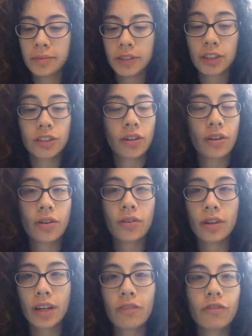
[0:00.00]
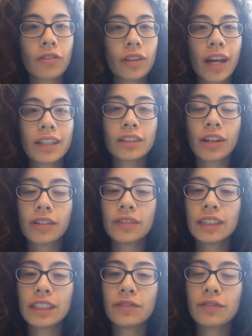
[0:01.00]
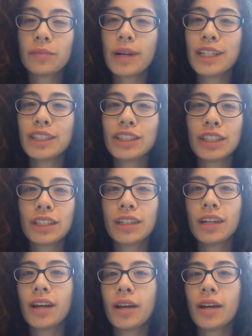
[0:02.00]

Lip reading: So if you liked all of this information,